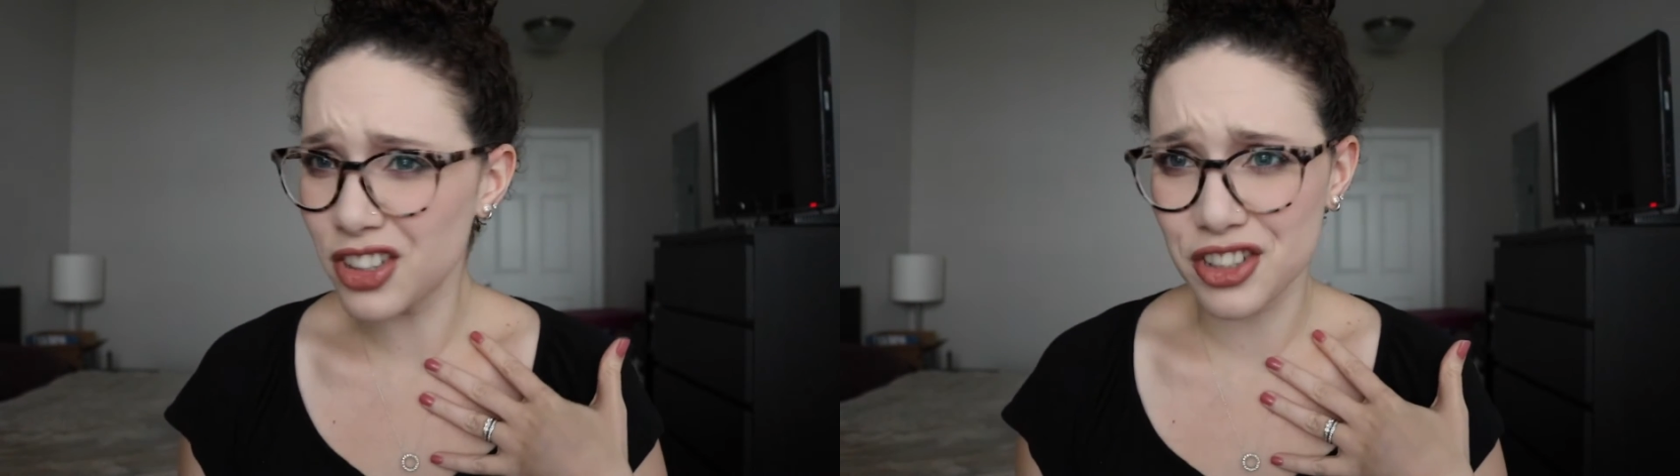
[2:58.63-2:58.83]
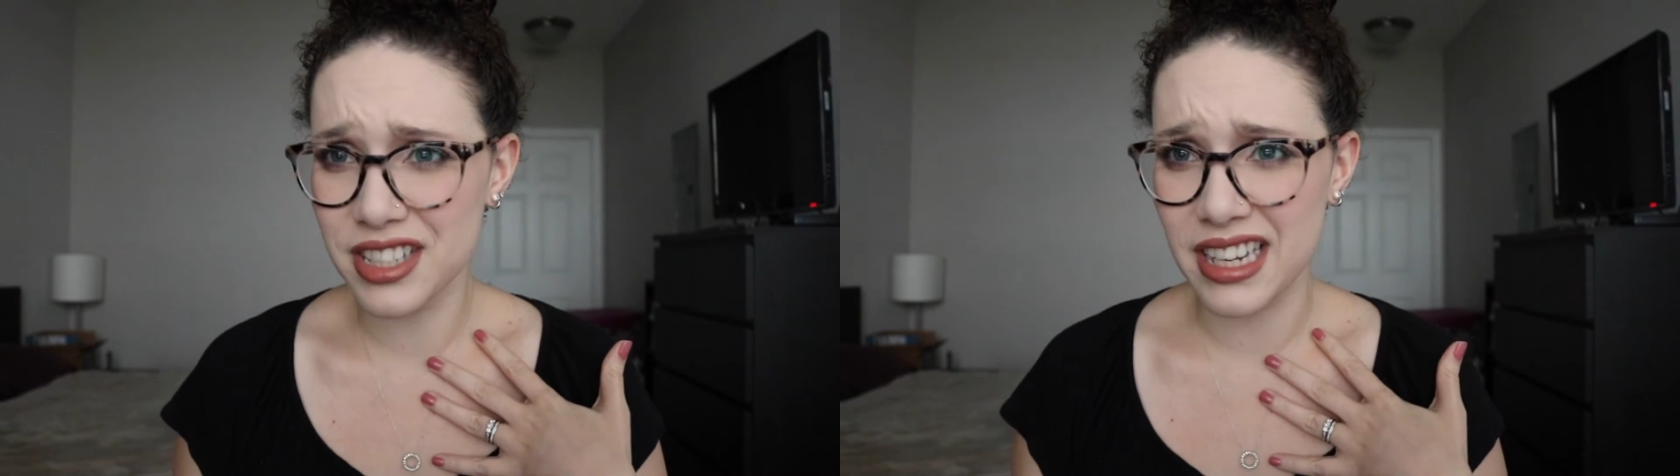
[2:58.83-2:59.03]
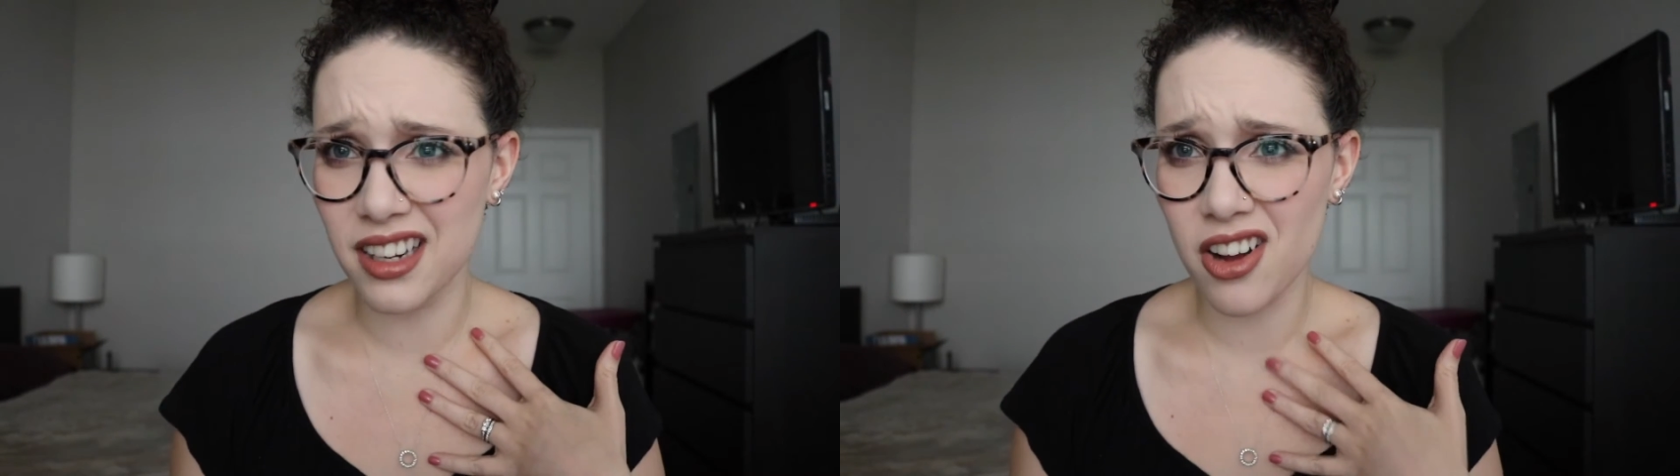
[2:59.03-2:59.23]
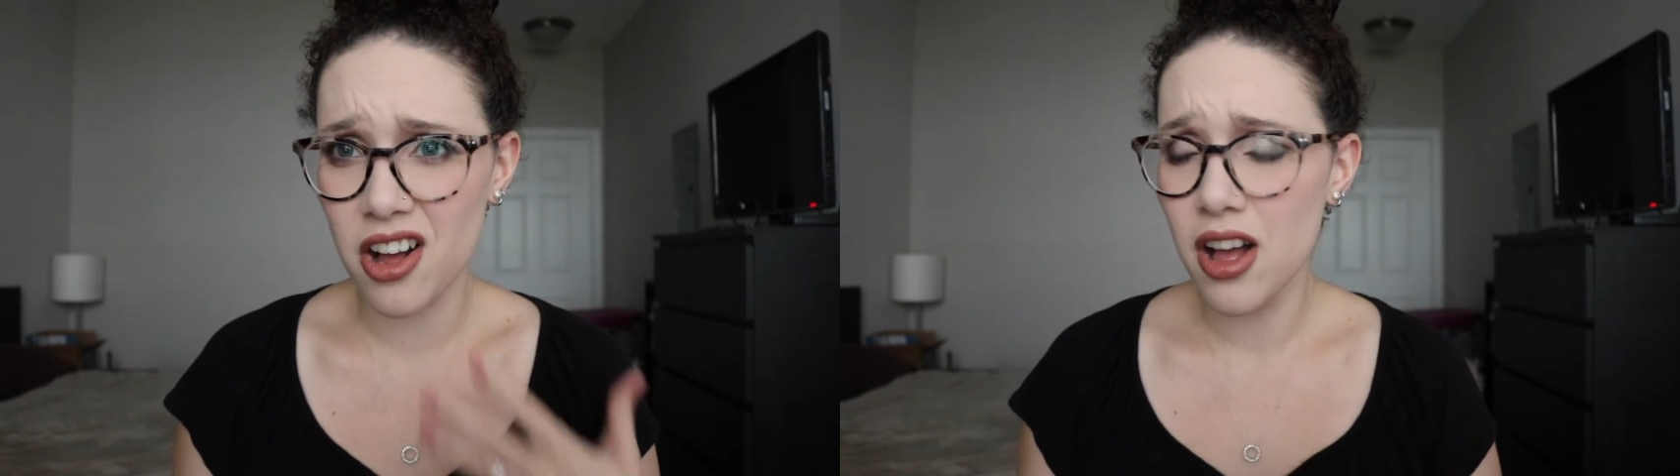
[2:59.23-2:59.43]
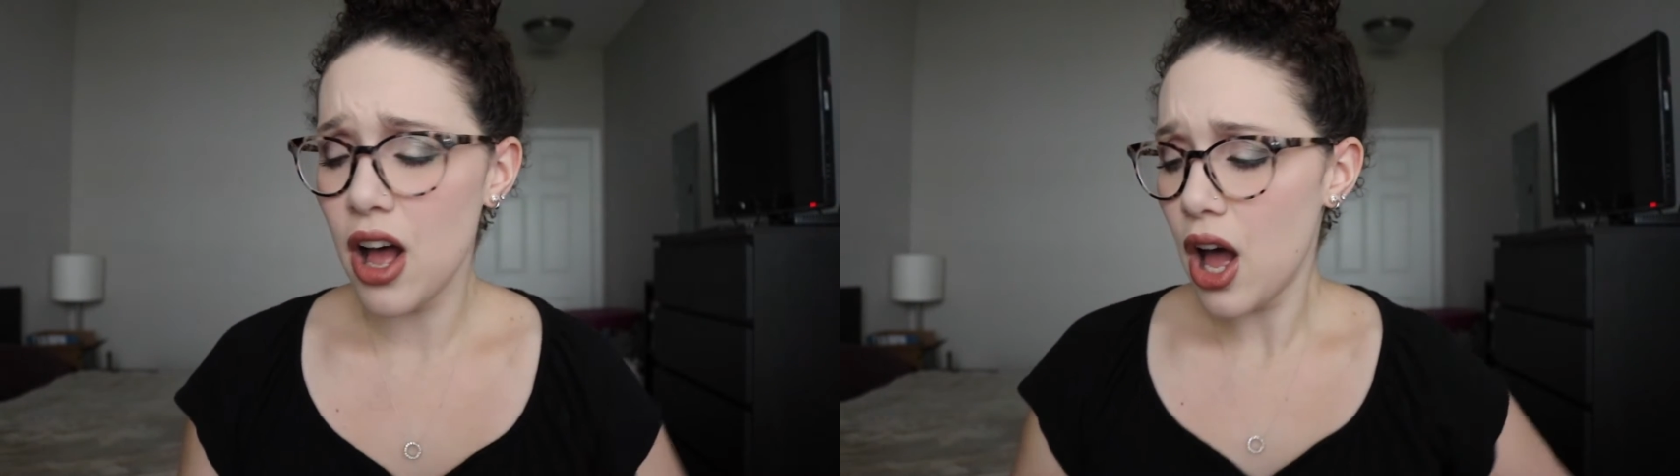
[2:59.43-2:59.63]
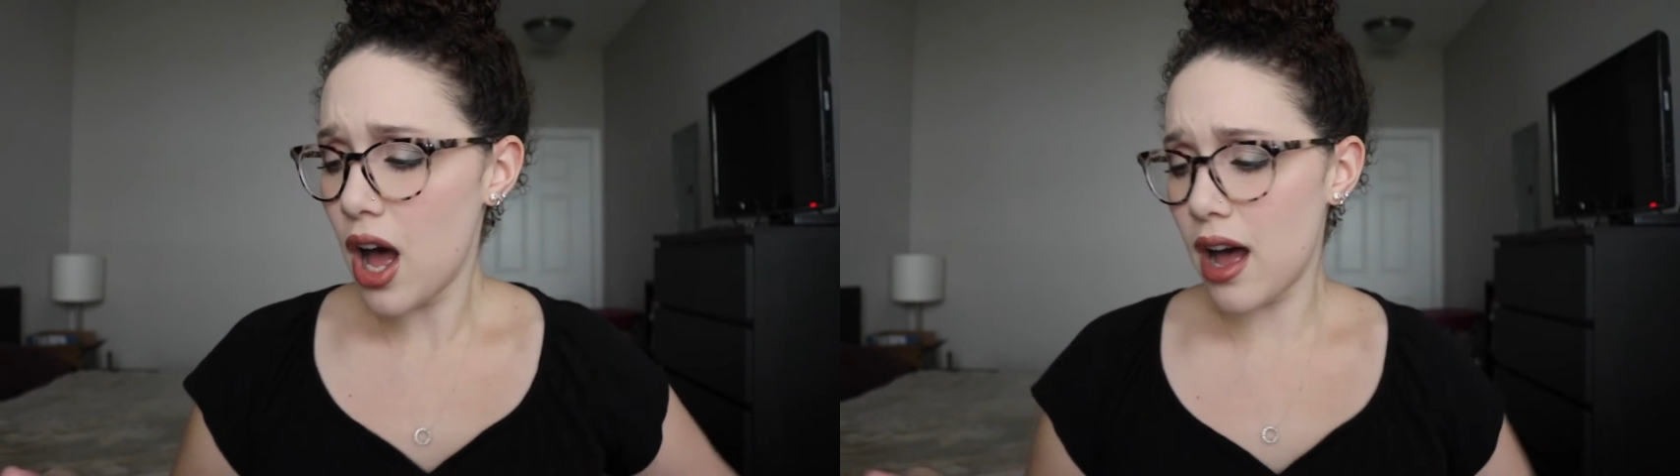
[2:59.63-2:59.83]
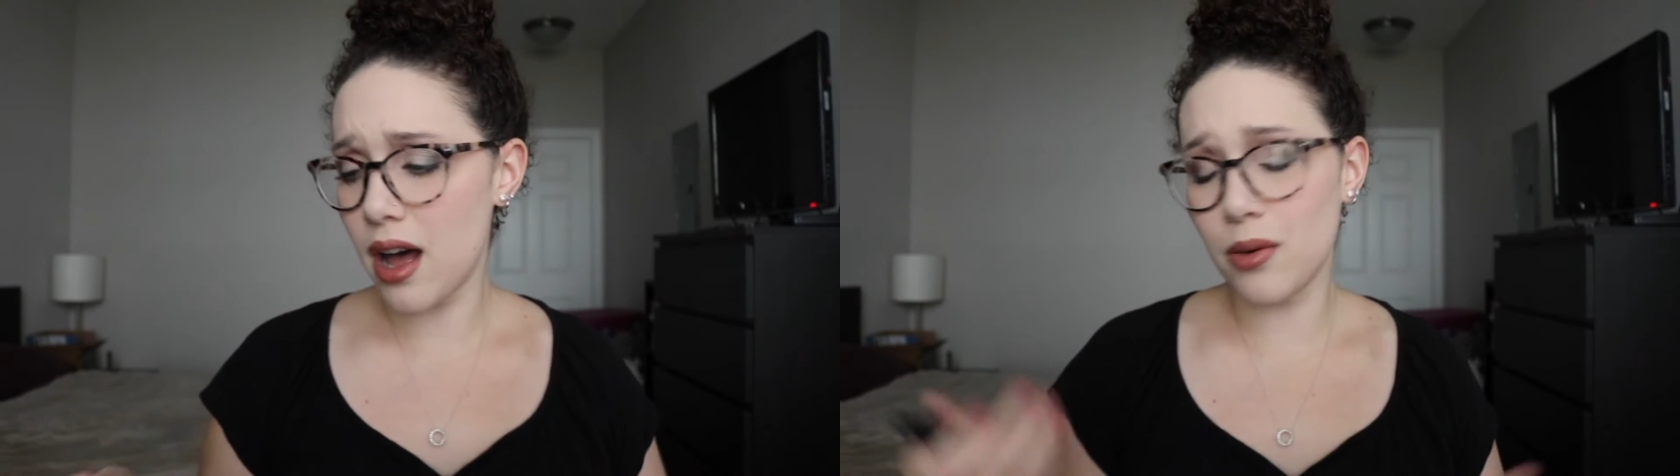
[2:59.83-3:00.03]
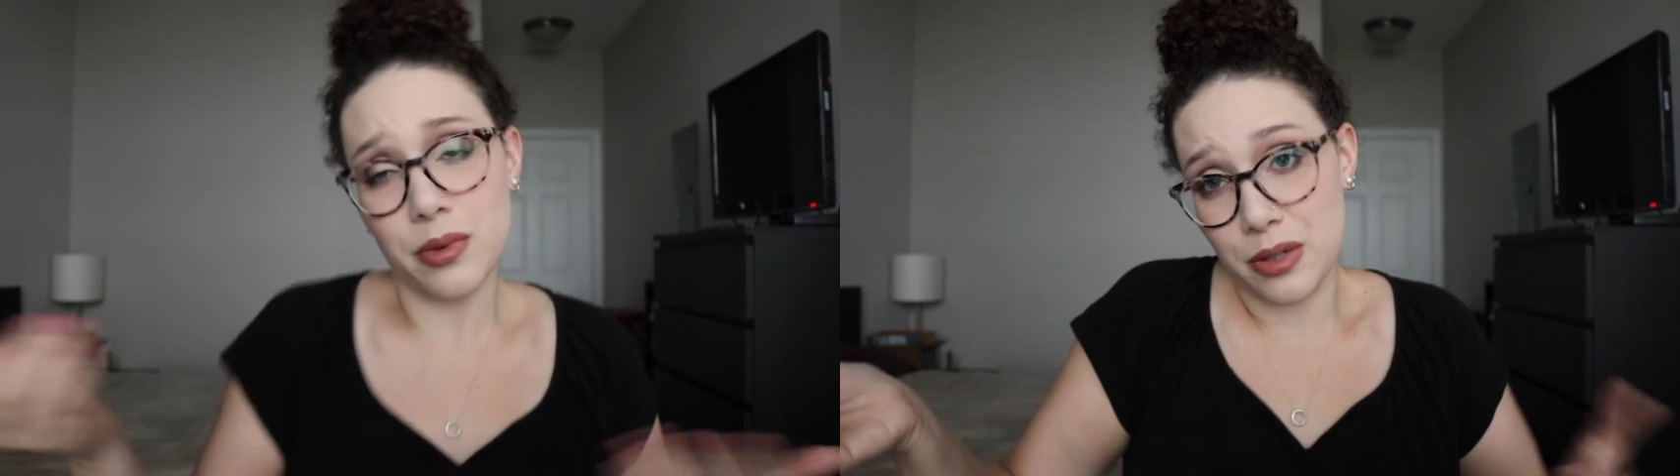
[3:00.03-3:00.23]
on your skin at all,
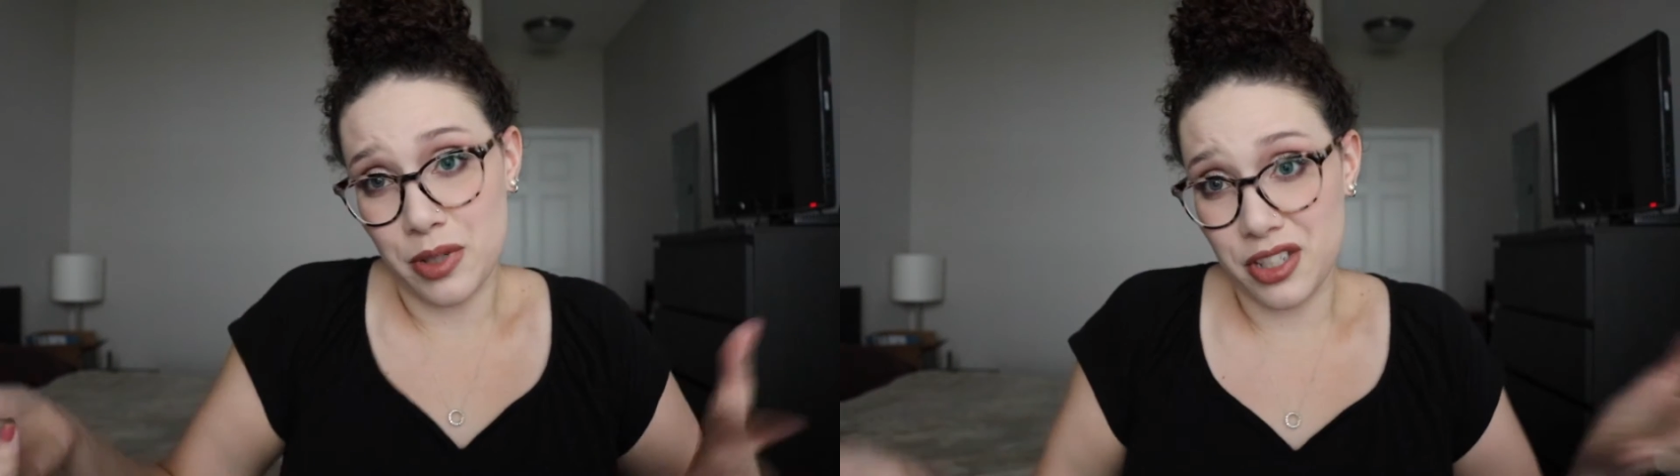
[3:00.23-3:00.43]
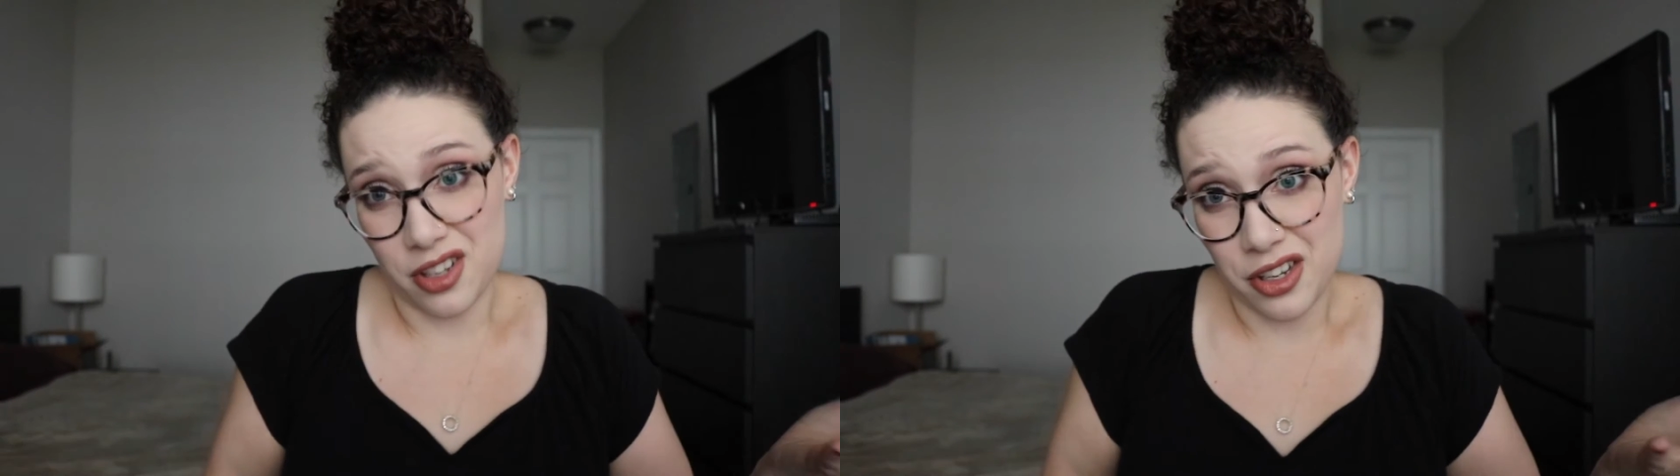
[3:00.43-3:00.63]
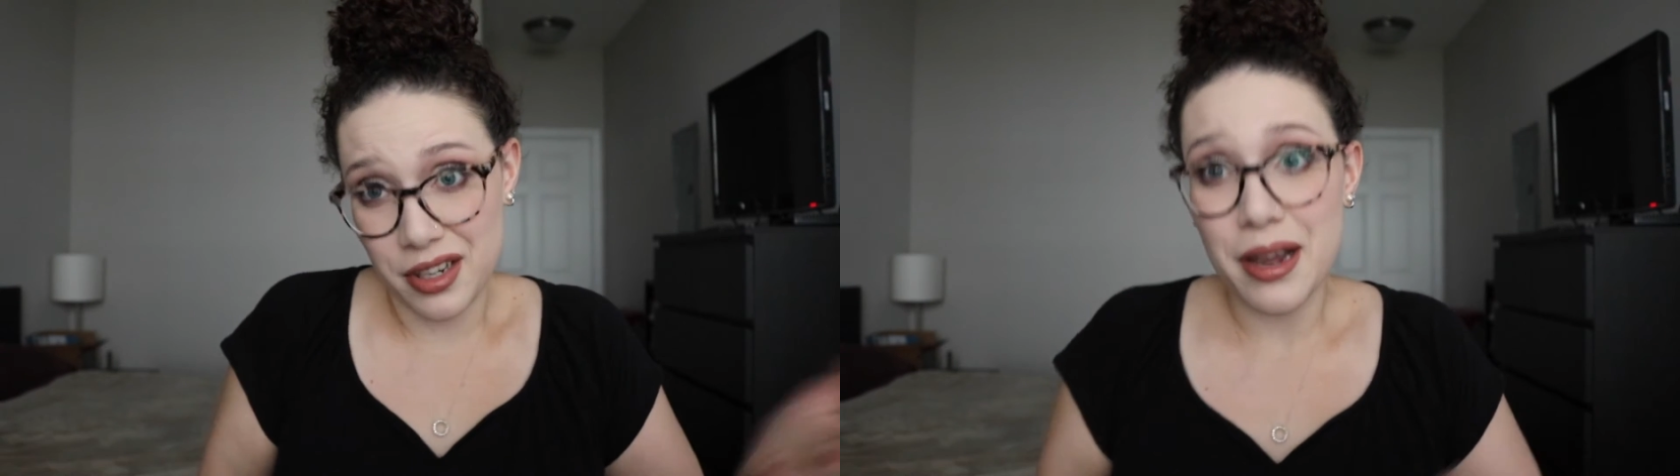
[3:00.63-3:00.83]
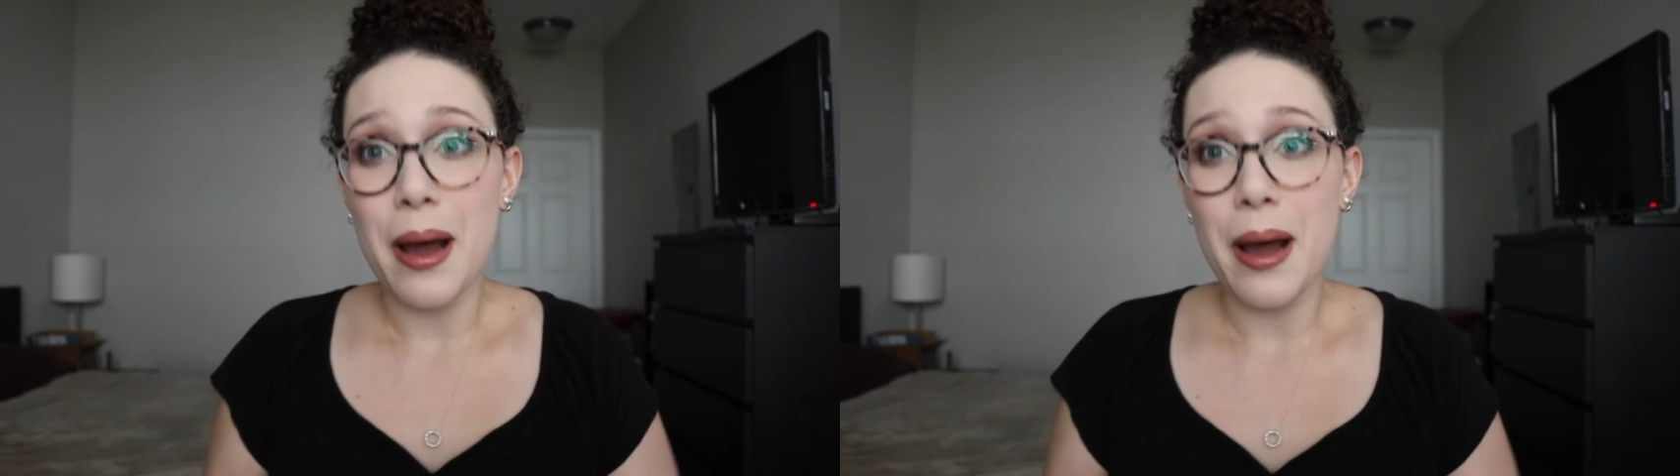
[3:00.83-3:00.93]
which is good.